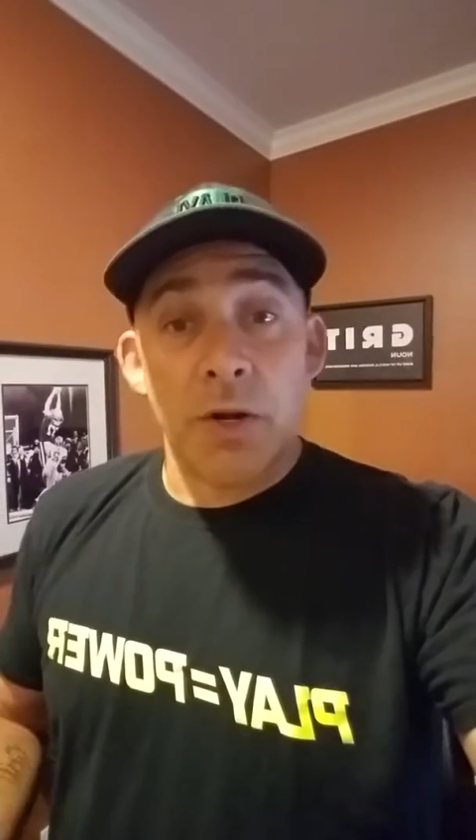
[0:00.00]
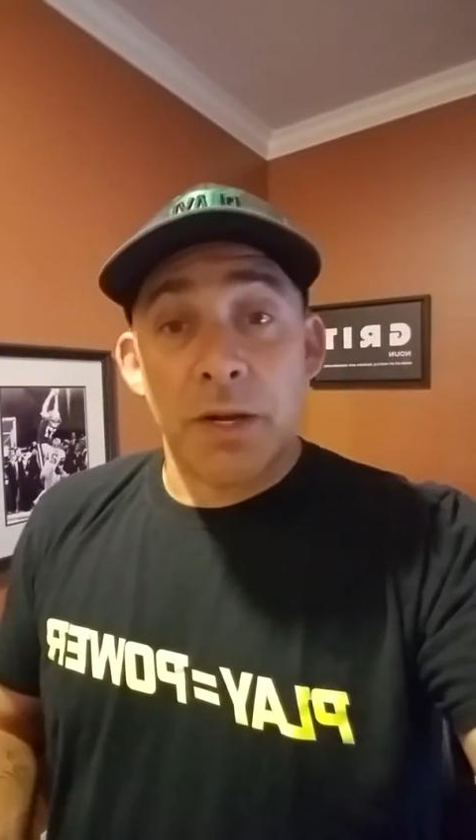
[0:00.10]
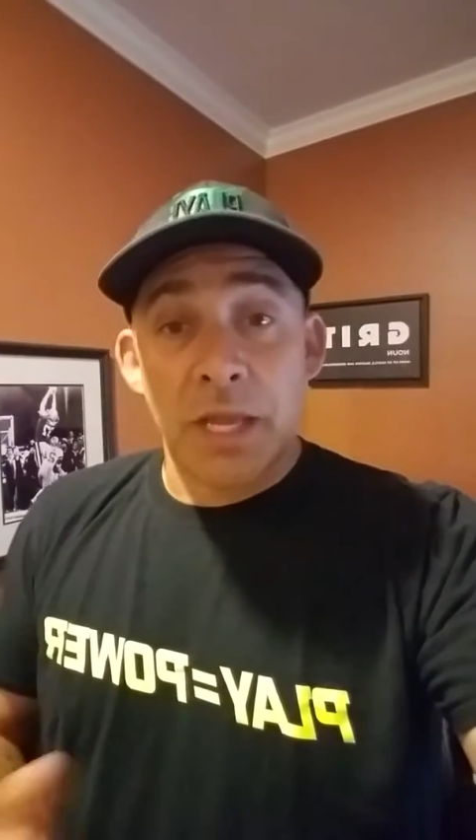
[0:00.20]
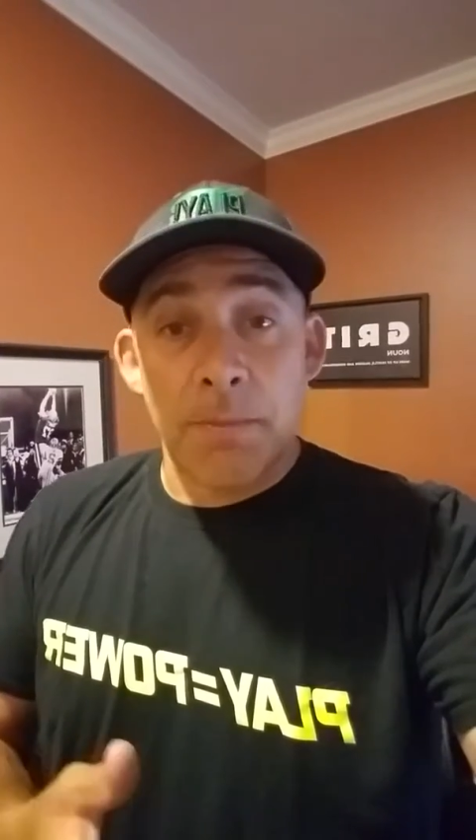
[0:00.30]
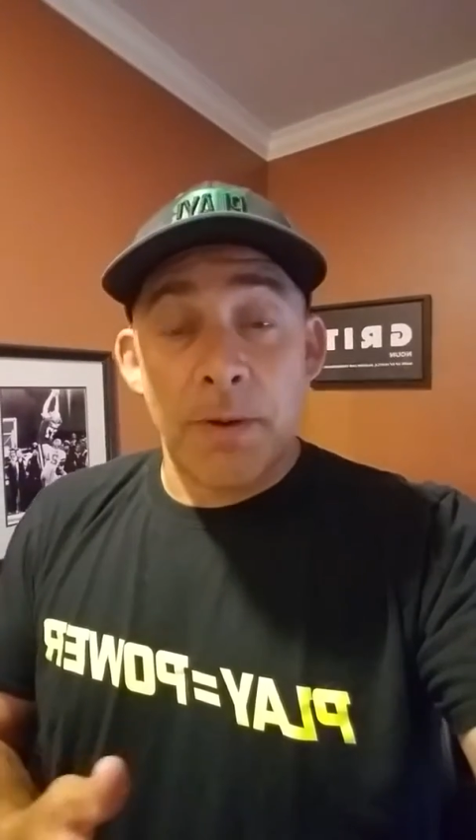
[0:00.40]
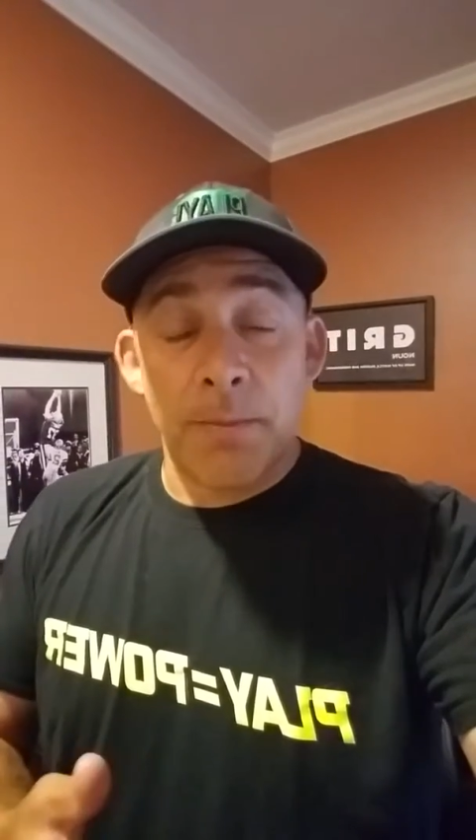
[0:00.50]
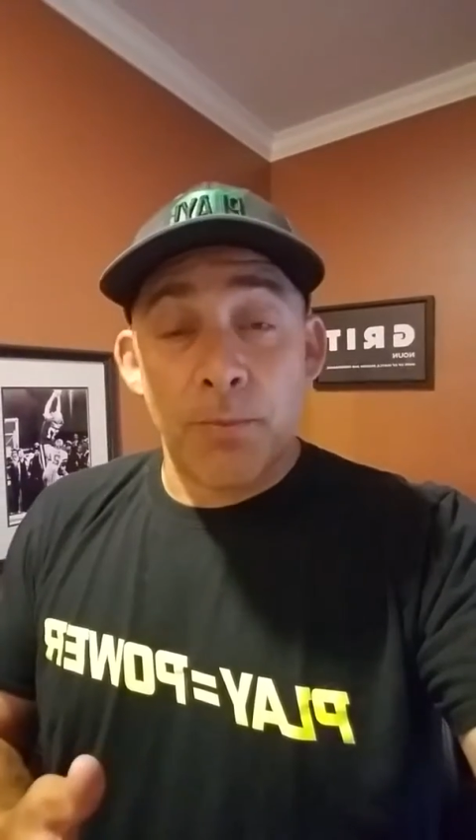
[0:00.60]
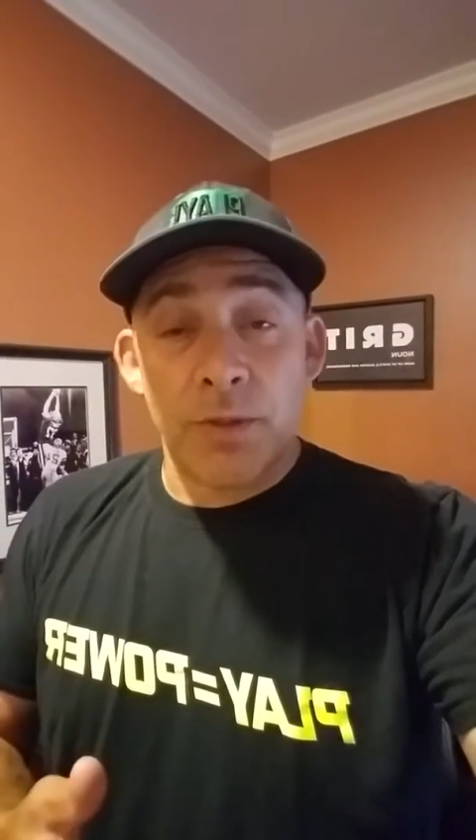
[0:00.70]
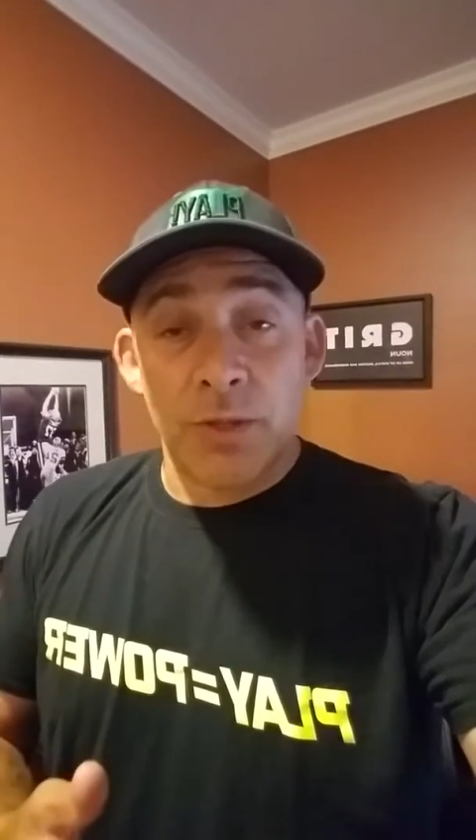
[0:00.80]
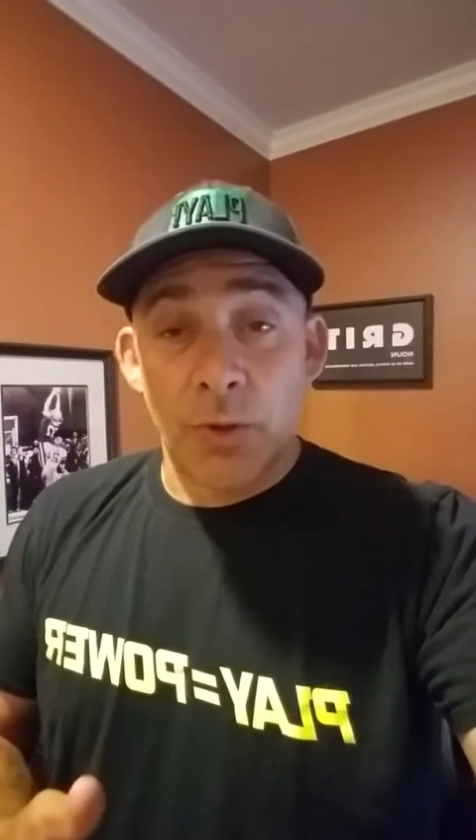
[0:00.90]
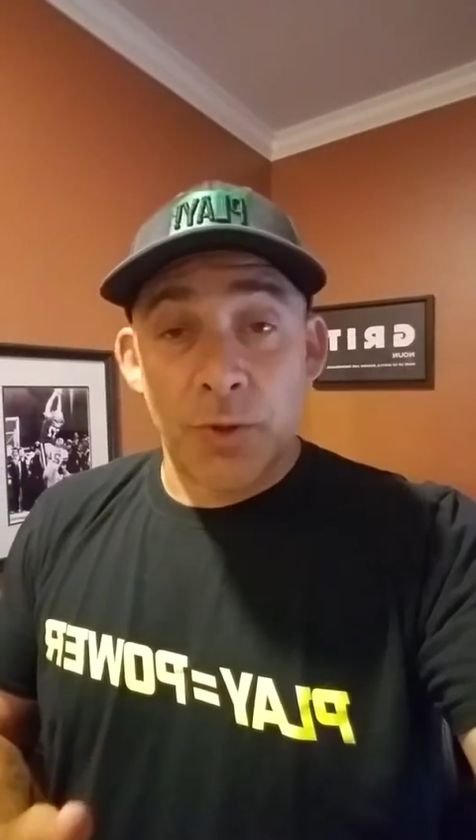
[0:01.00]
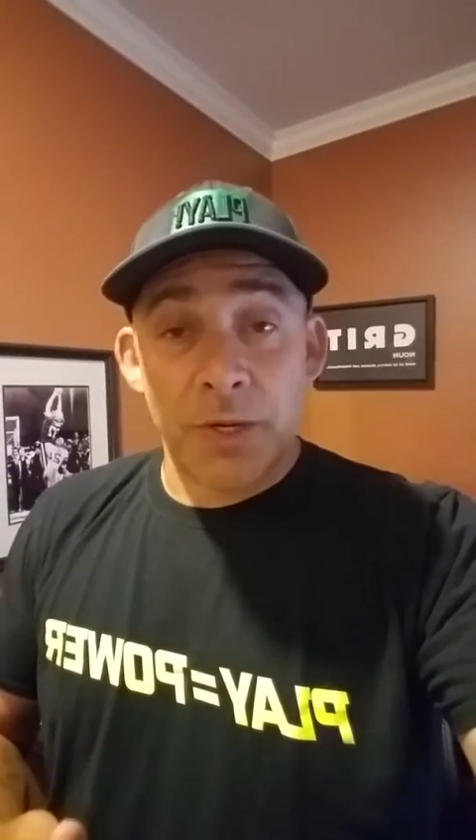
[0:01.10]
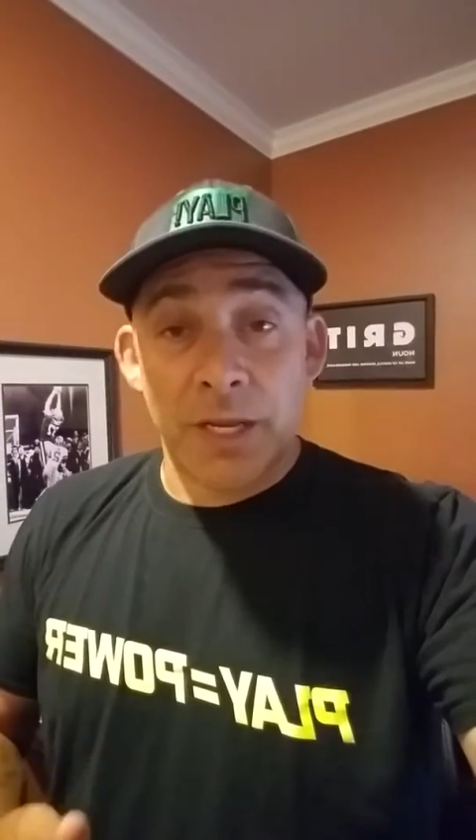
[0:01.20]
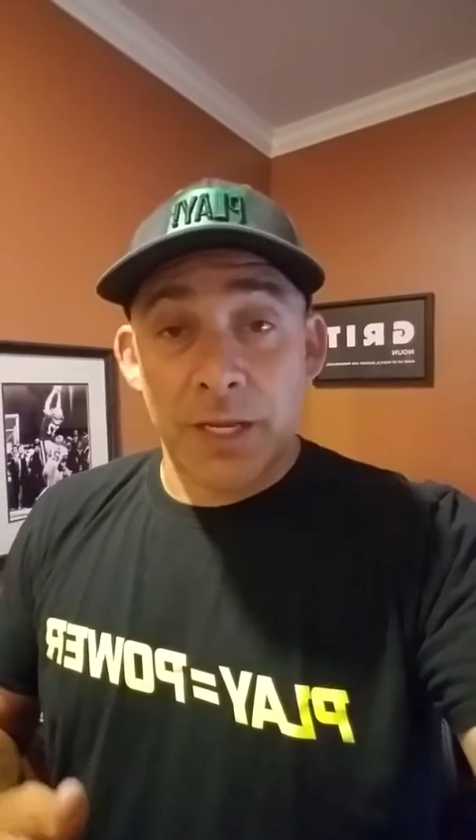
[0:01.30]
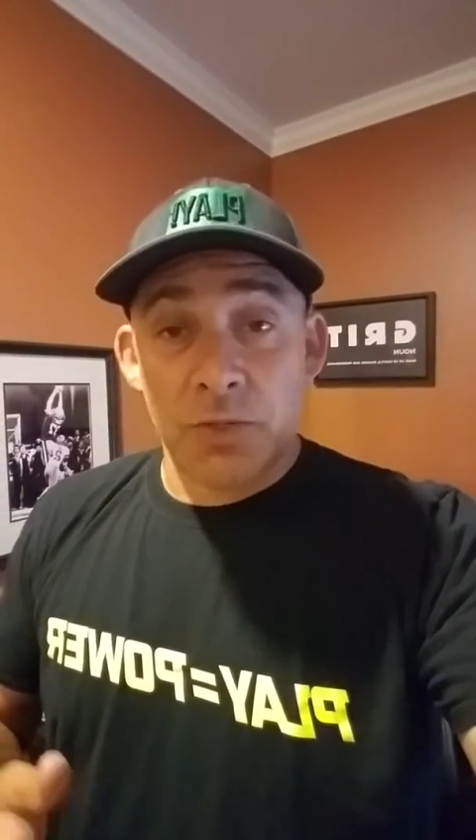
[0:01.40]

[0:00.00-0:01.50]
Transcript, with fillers: keep up with the older kids,